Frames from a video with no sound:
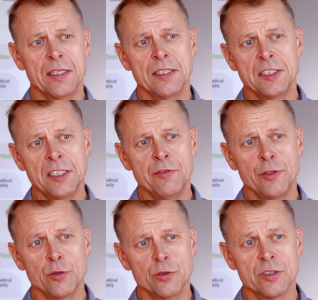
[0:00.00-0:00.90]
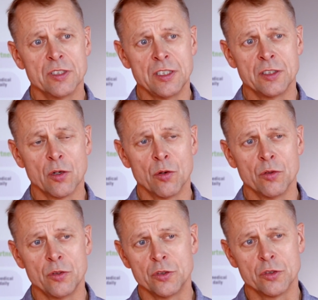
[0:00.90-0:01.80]
the gene fusion
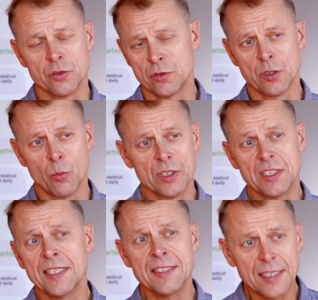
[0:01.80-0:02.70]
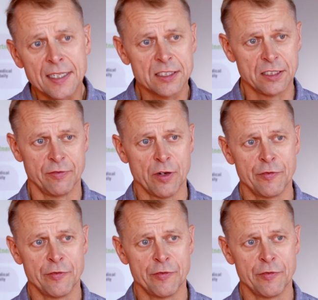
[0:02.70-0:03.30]
is somewhat indicative